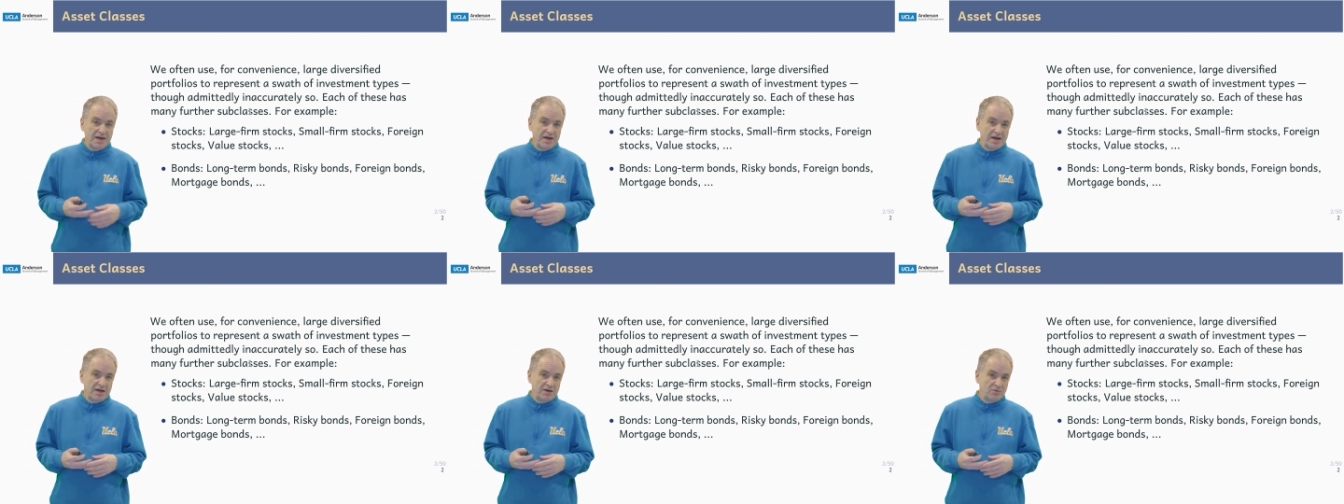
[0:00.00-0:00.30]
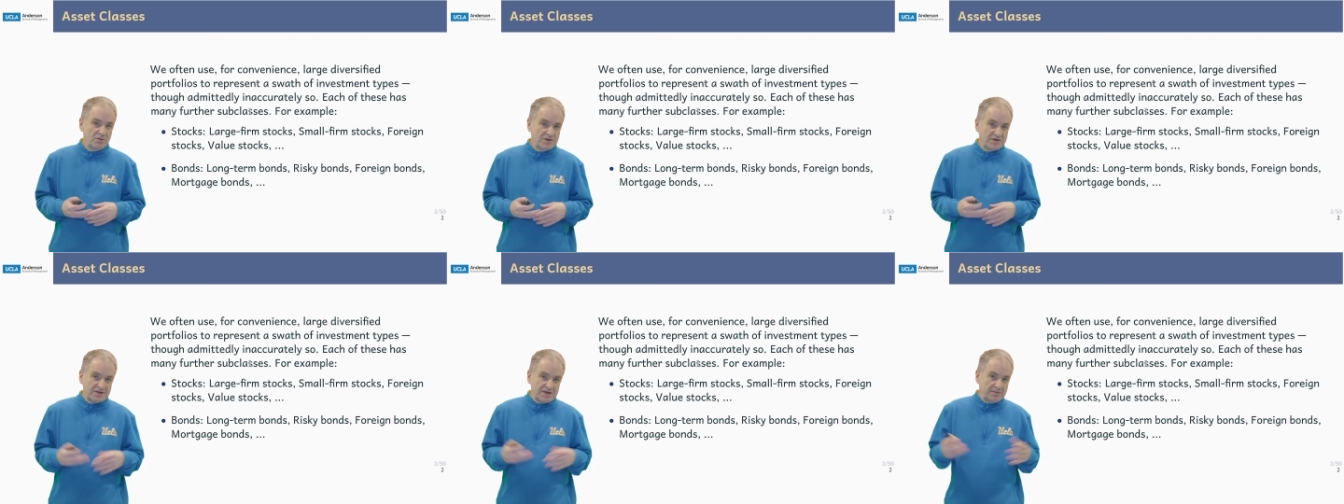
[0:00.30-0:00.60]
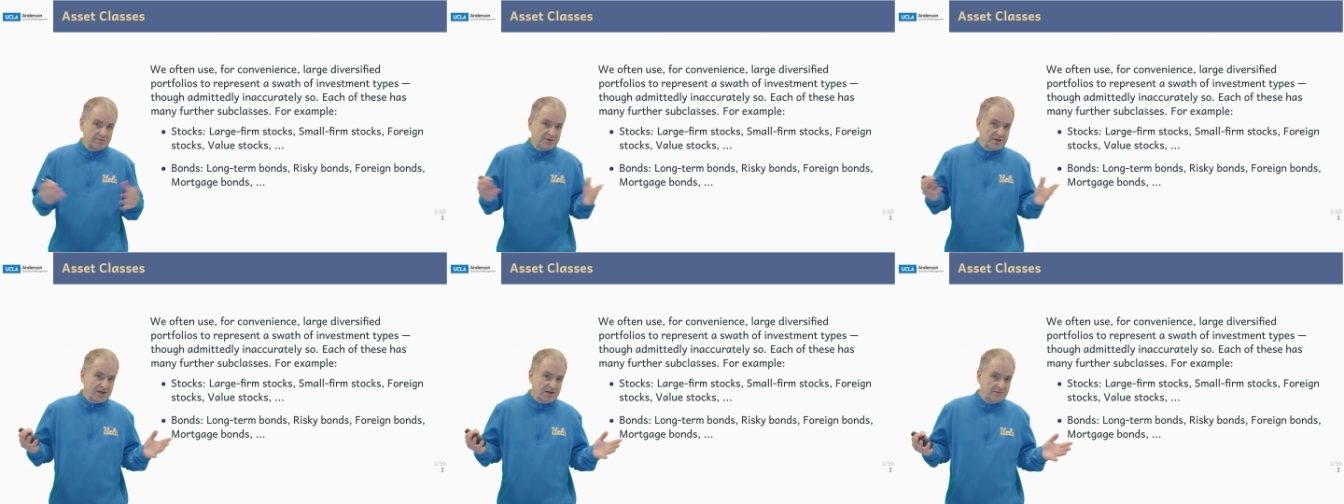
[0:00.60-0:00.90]
and we
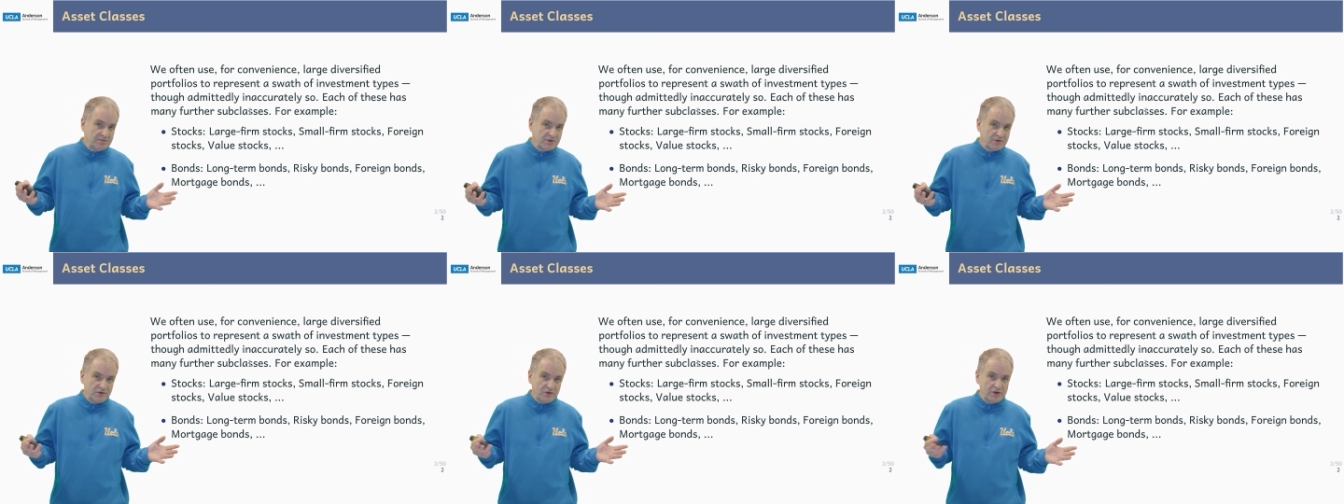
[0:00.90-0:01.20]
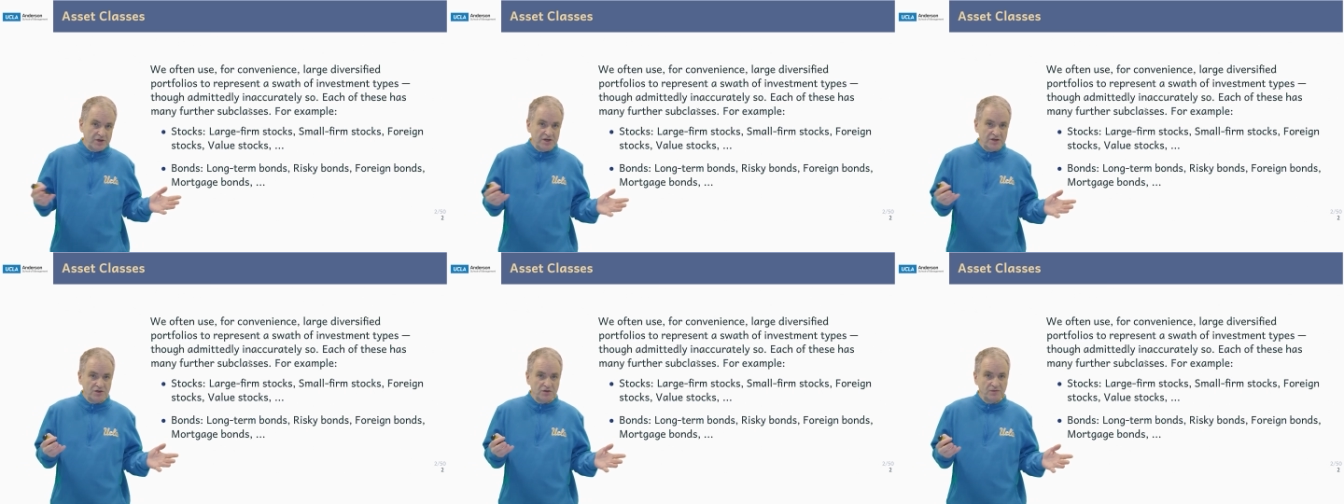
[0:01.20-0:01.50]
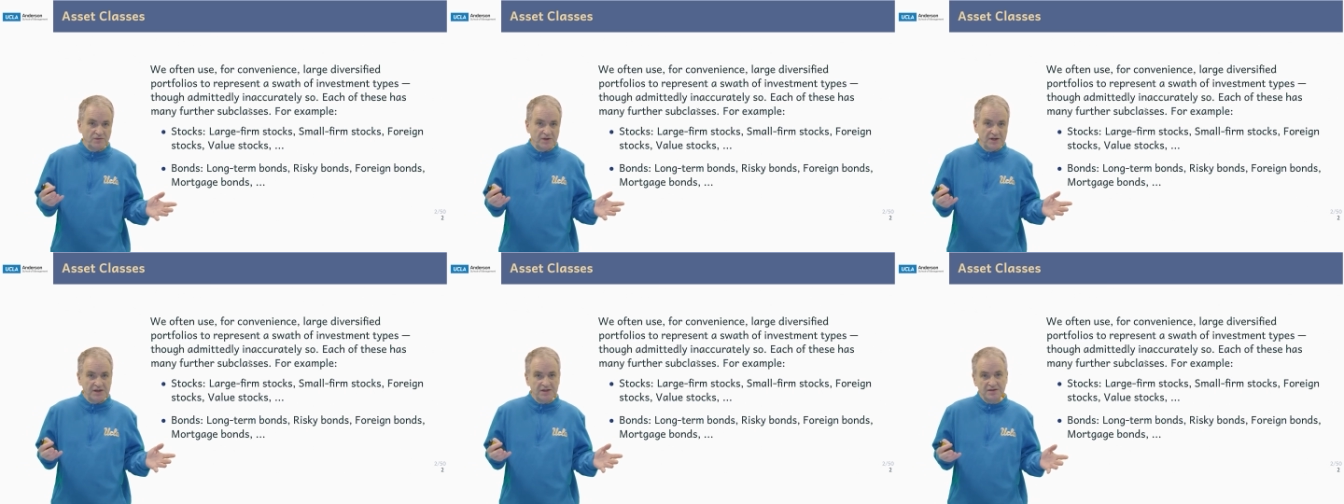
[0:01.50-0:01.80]
sometimes for each
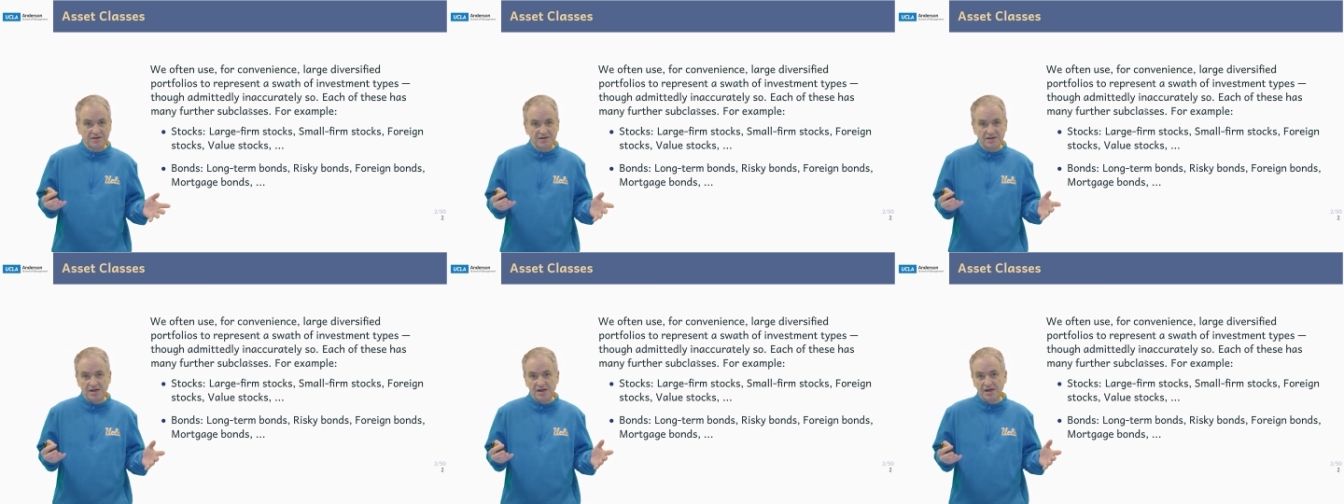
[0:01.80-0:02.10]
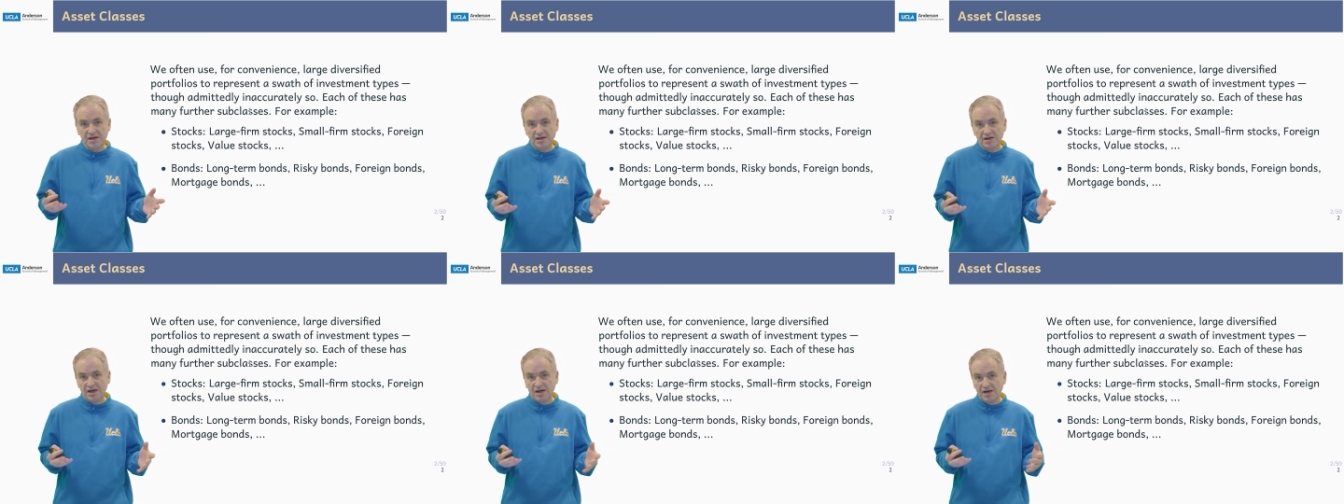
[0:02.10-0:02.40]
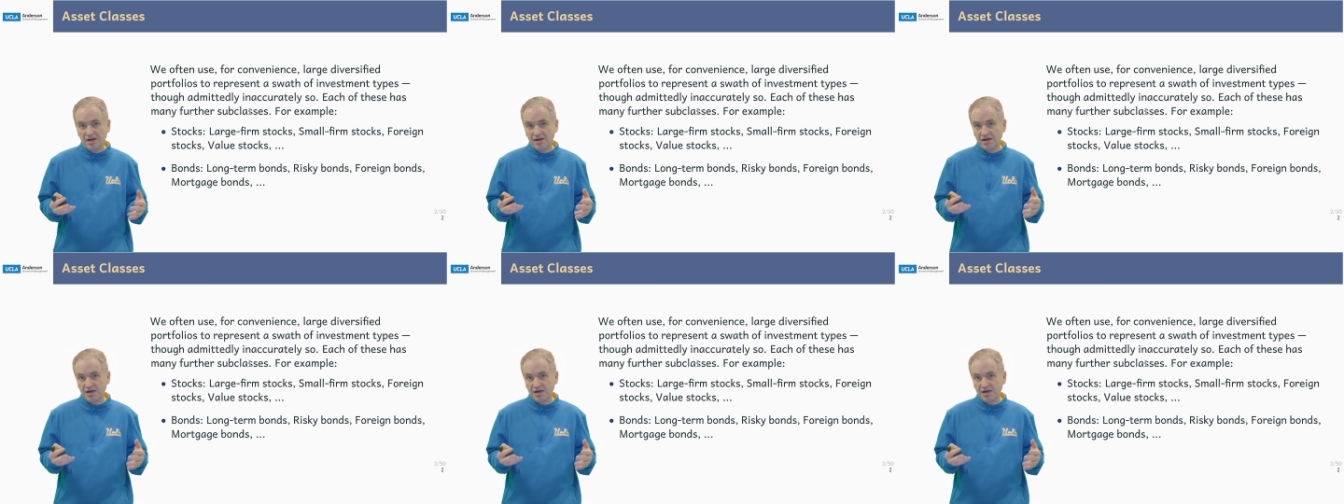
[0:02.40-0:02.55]
of these see a